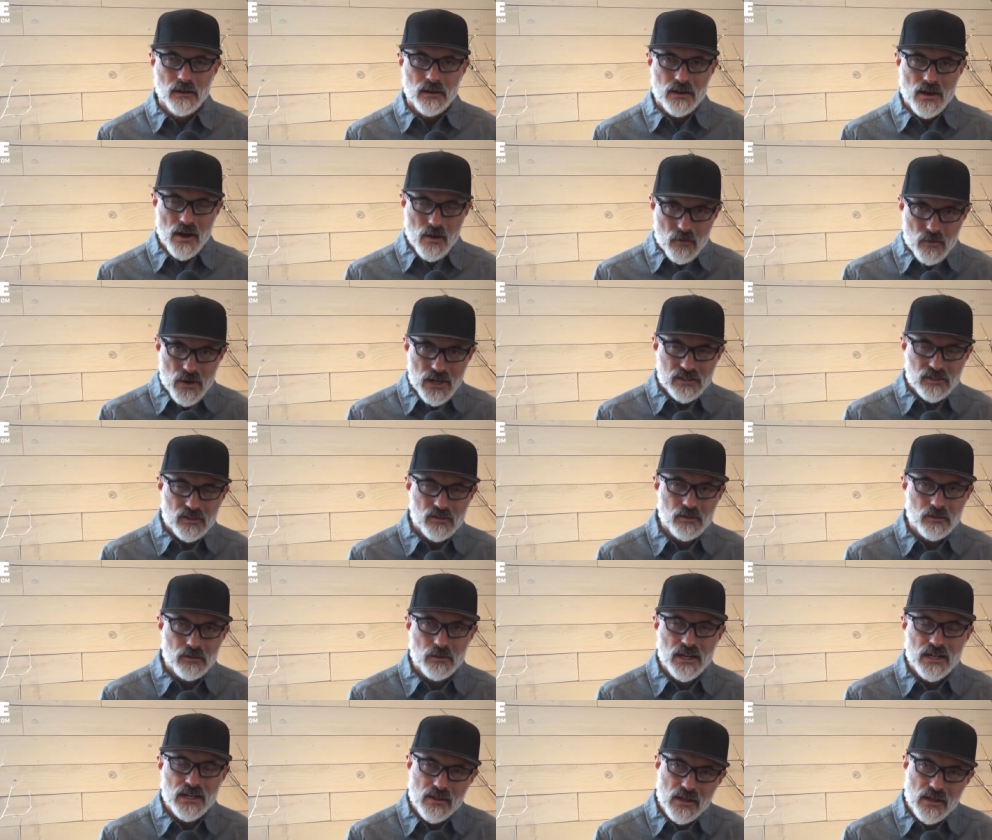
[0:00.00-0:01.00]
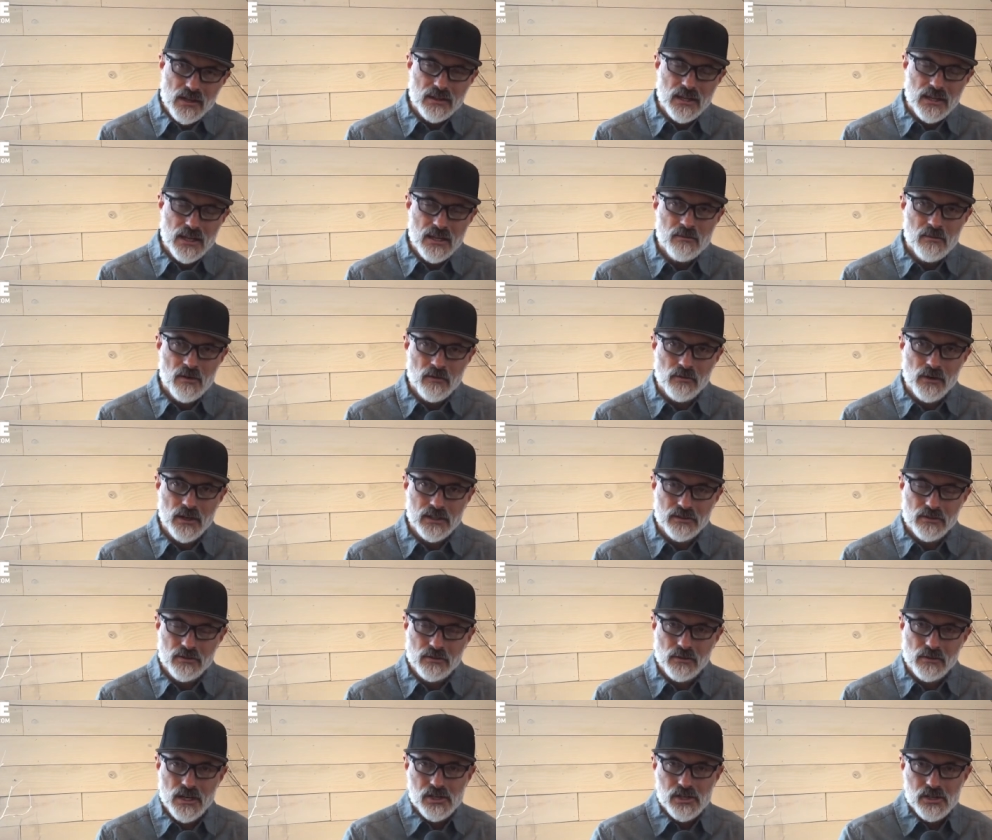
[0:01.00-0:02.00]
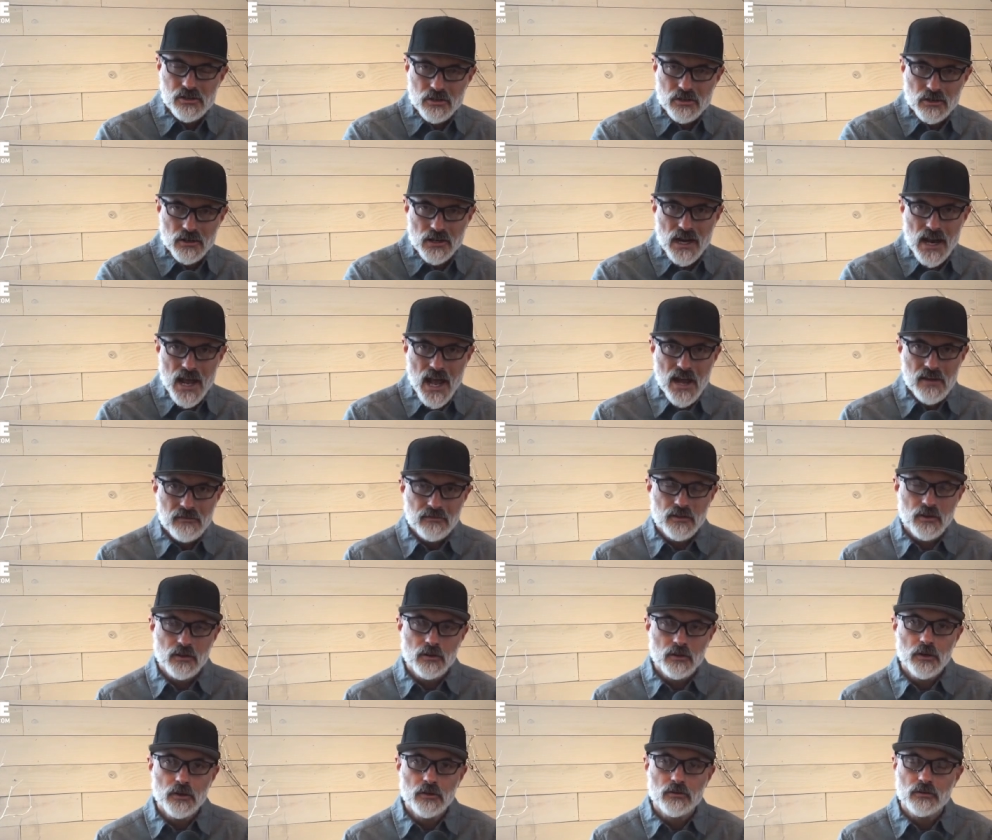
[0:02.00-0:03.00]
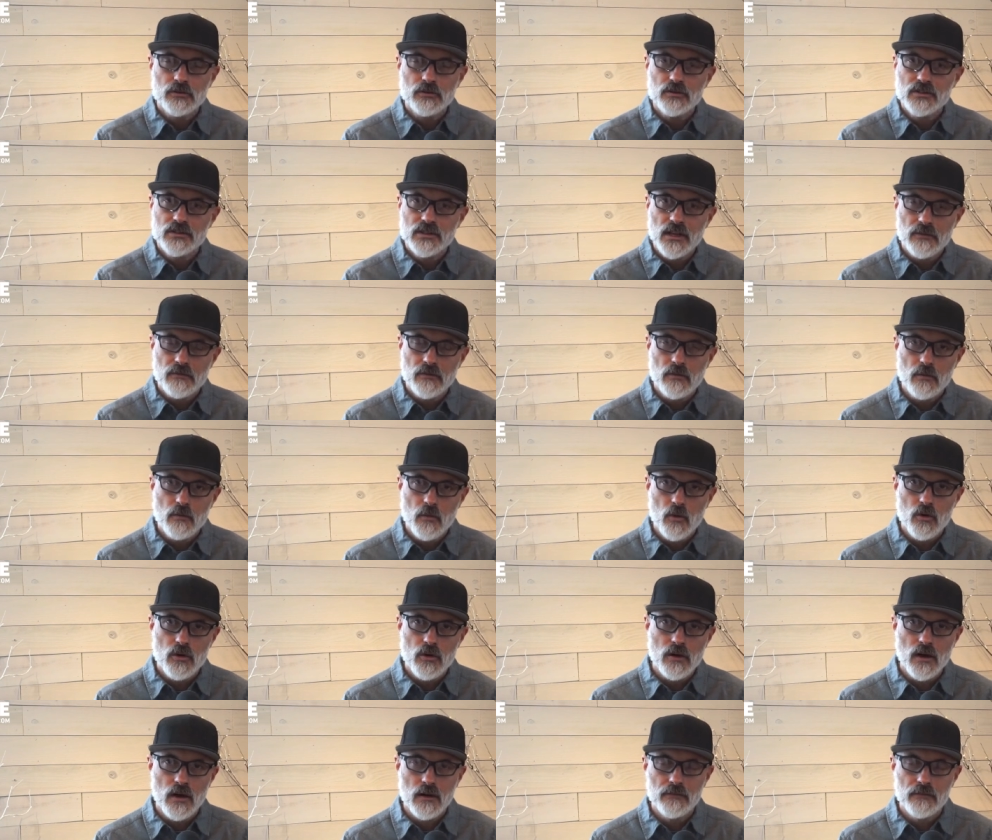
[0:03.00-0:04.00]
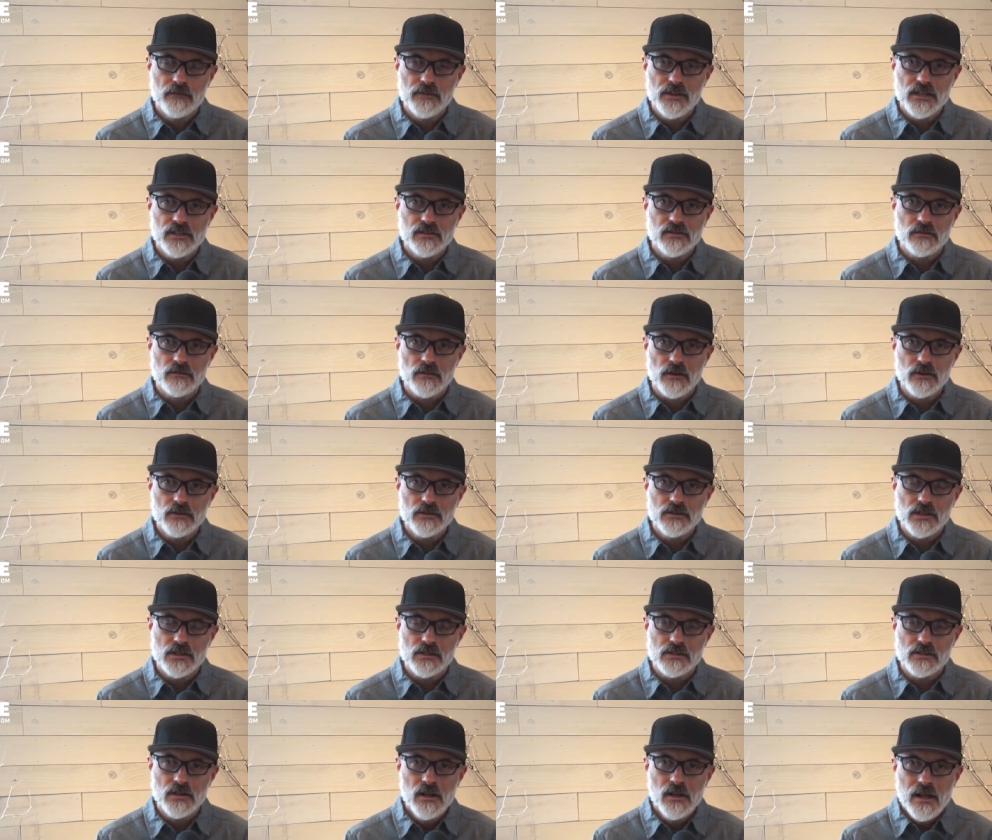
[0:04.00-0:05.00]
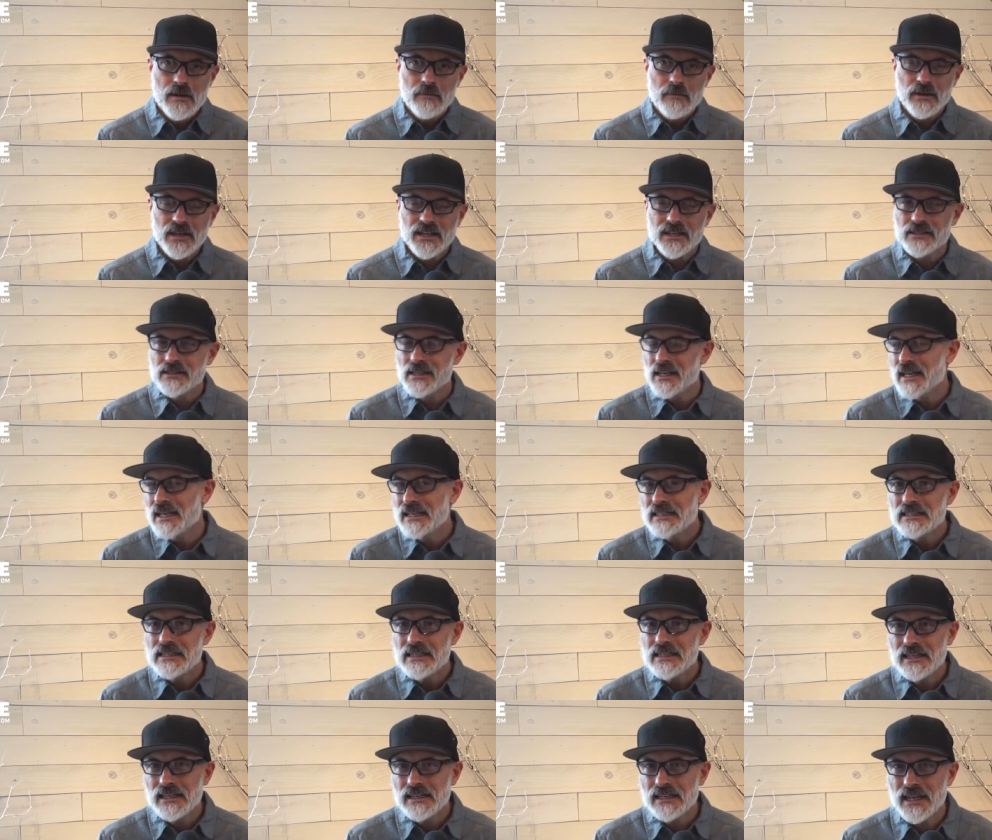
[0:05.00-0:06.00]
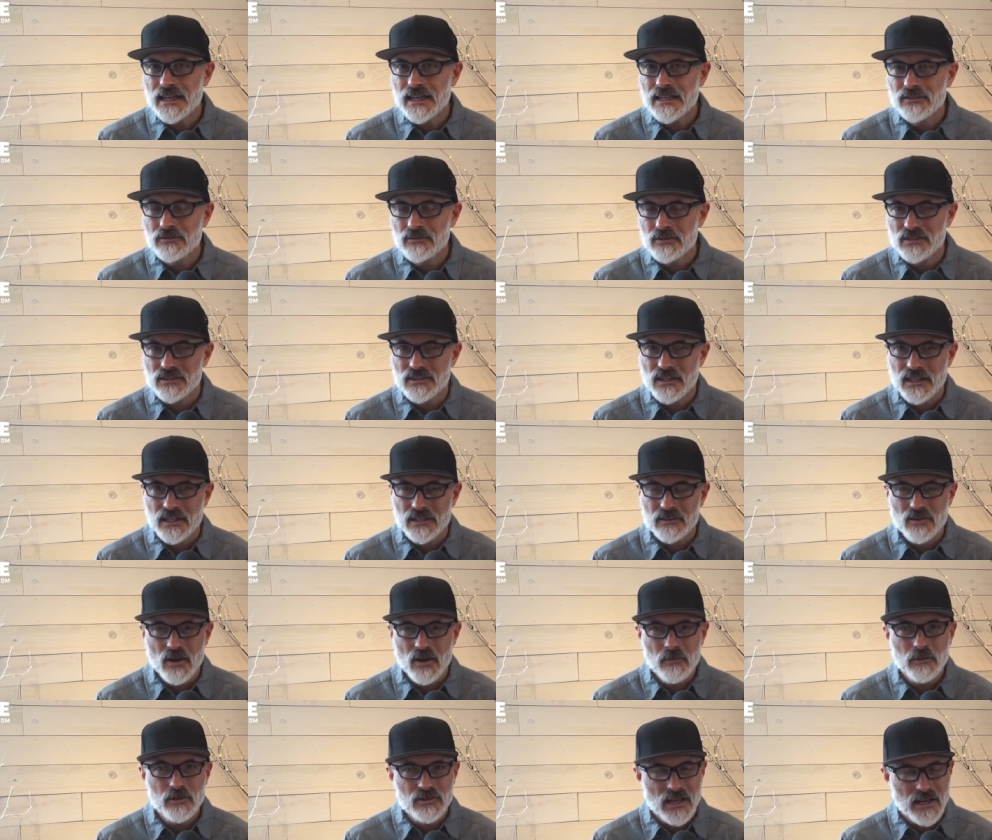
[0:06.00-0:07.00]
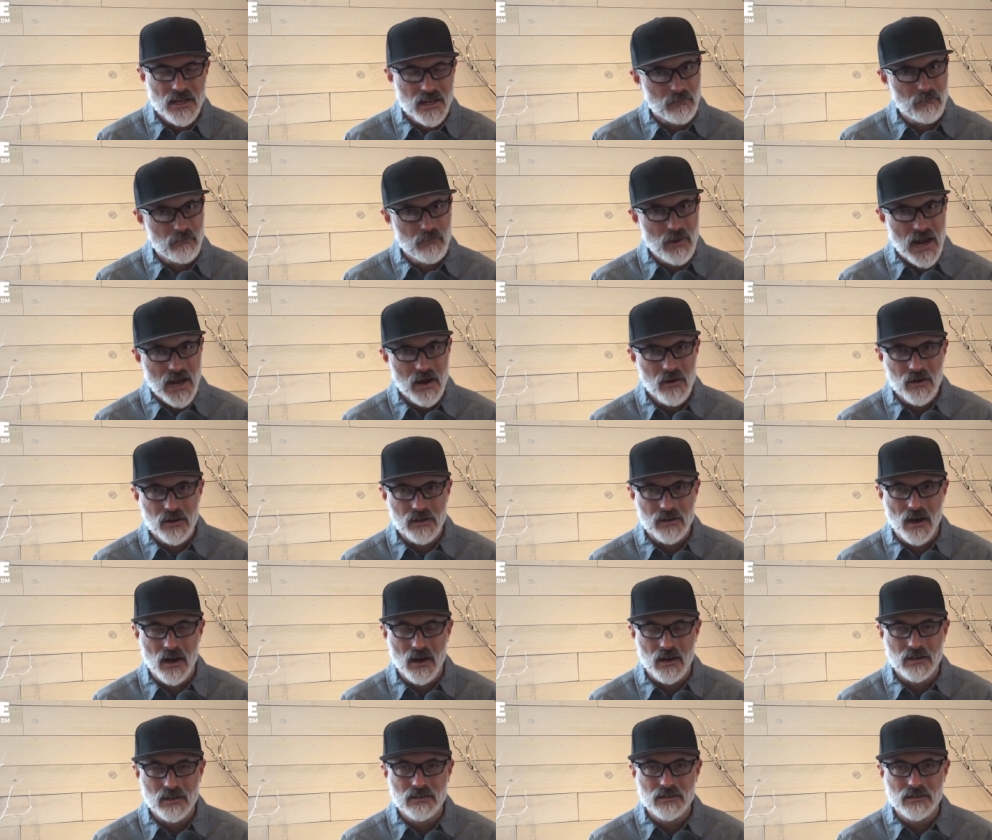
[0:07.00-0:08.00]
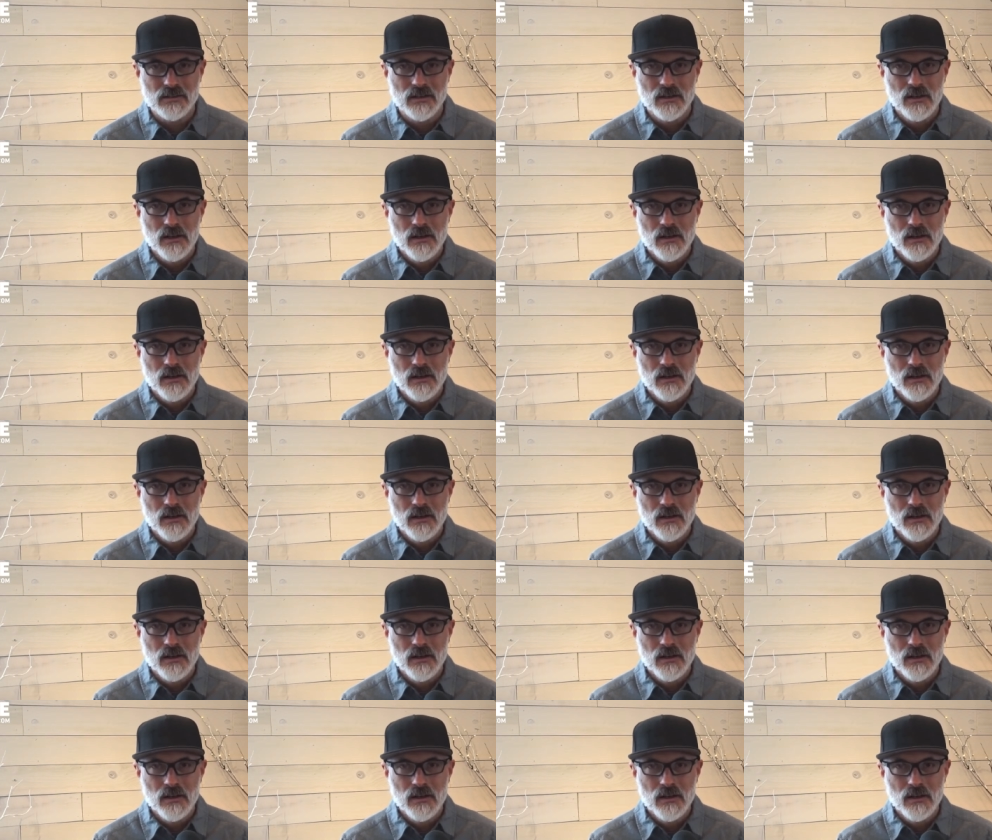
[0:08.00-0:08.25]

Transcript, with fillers: Now, restorate the theme of restoration, you're going to have to look through several more of these verses because isn't it interesting? It's almost like a paradox